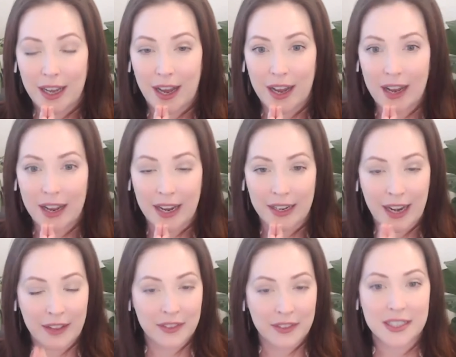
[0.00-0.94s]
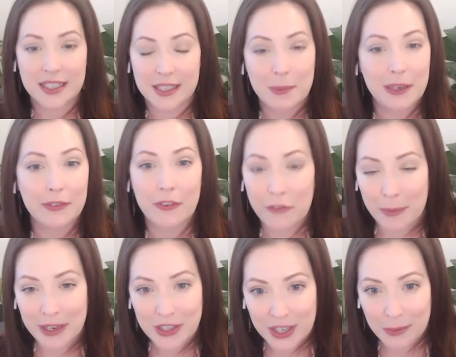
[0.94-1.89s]
and this bit of
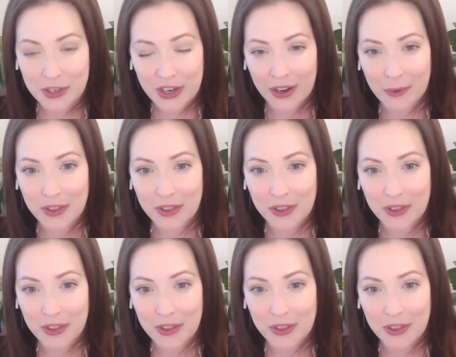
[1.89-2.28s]
information I'm sharing